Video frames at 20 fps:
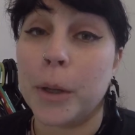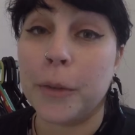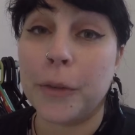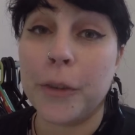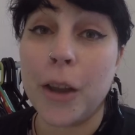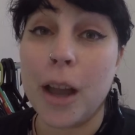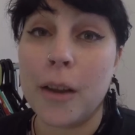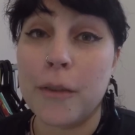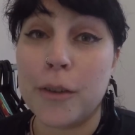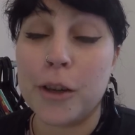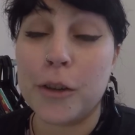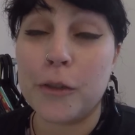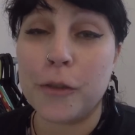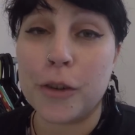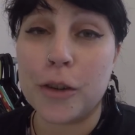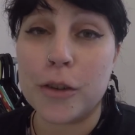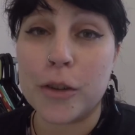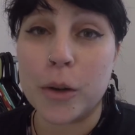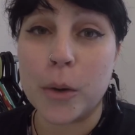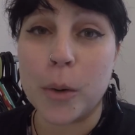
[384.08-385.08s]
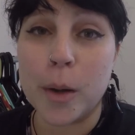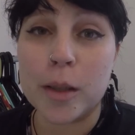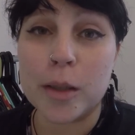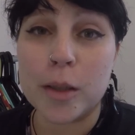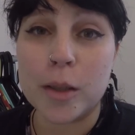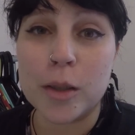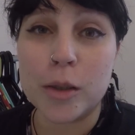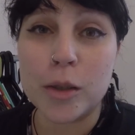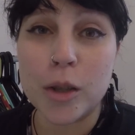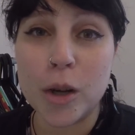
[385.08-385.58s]
if you have any further
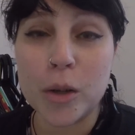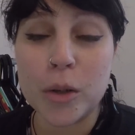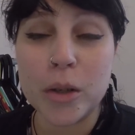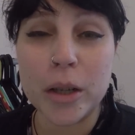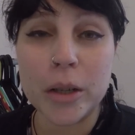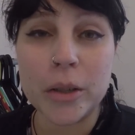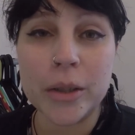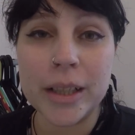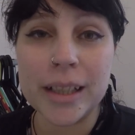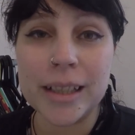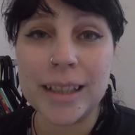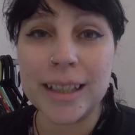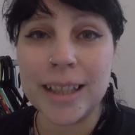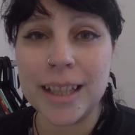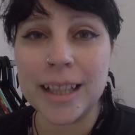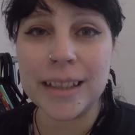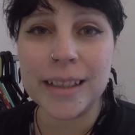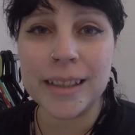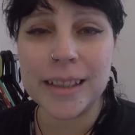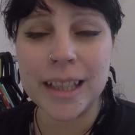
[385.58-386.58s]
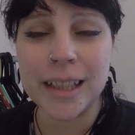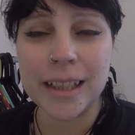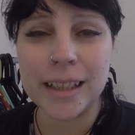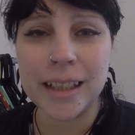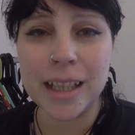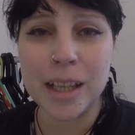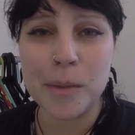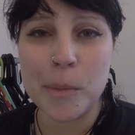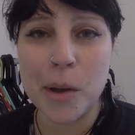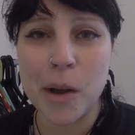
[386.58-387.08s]
questions or queries, just send us
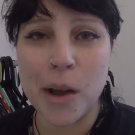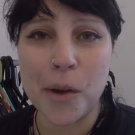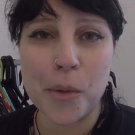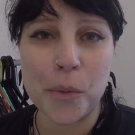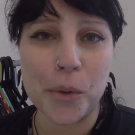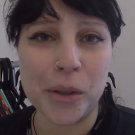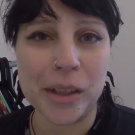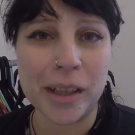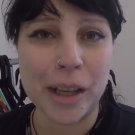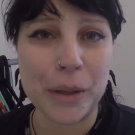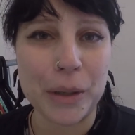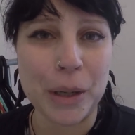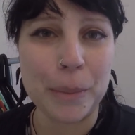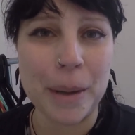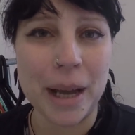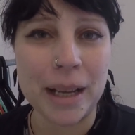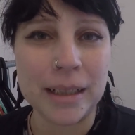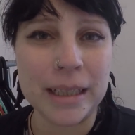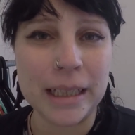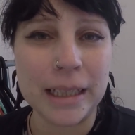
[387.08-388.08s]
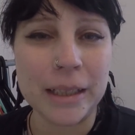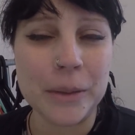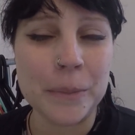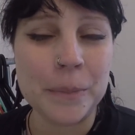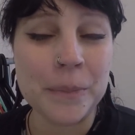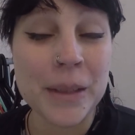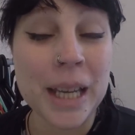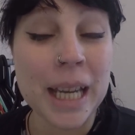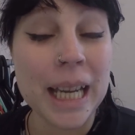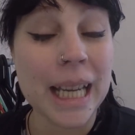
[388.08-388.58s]
an email and we'll get right back to you.
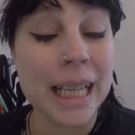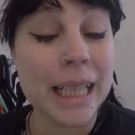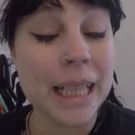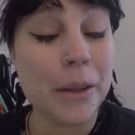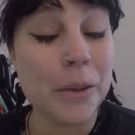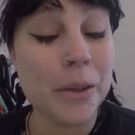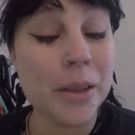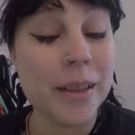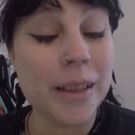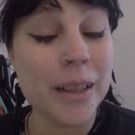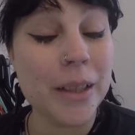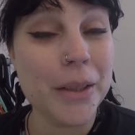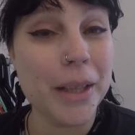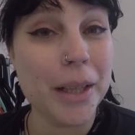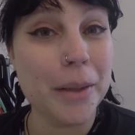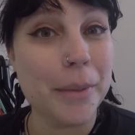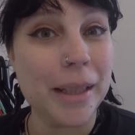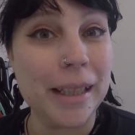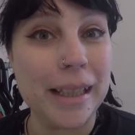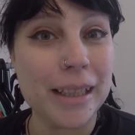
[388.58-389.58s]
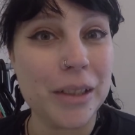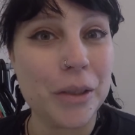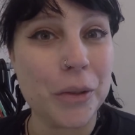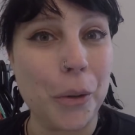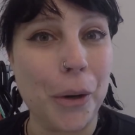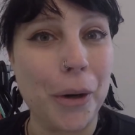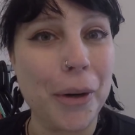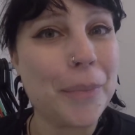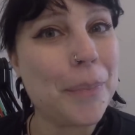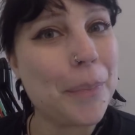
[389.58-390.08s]
And I will see you in my next
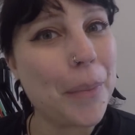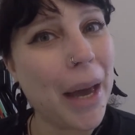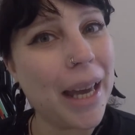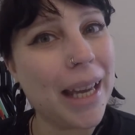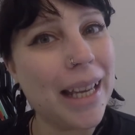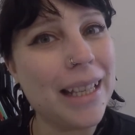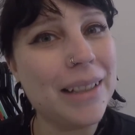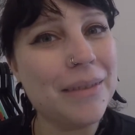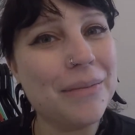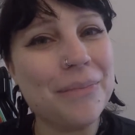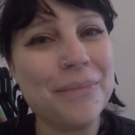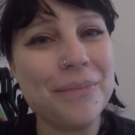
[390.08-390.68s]
tour. Bye!